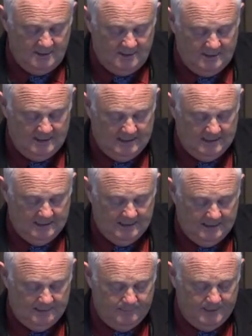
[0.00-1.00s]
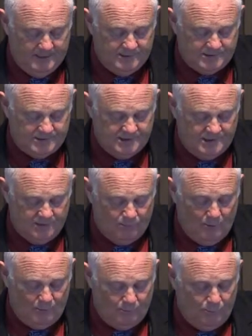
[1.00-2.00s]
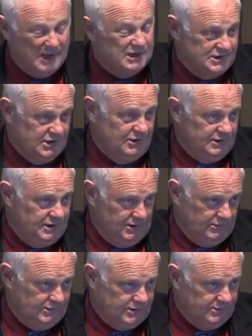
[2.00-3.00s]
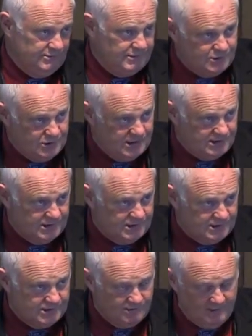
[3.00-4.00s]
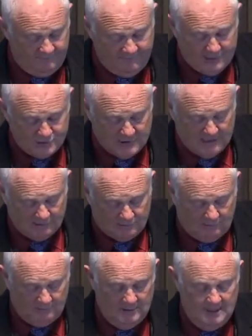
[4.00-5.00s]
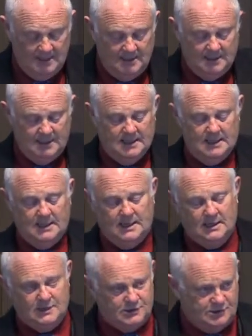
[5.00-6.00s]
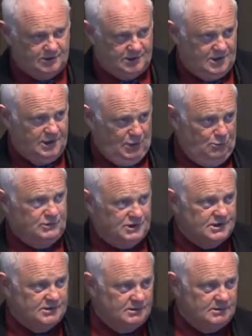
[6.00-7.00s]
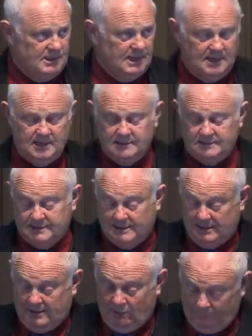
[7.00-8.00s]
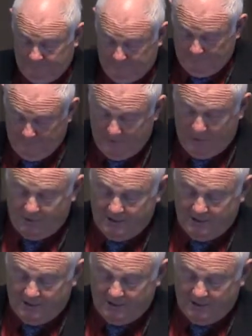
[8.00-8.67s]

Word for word: uh, means uh, the one who brings the good news, who is Jesus. So evangelical should connote, and hopefully we are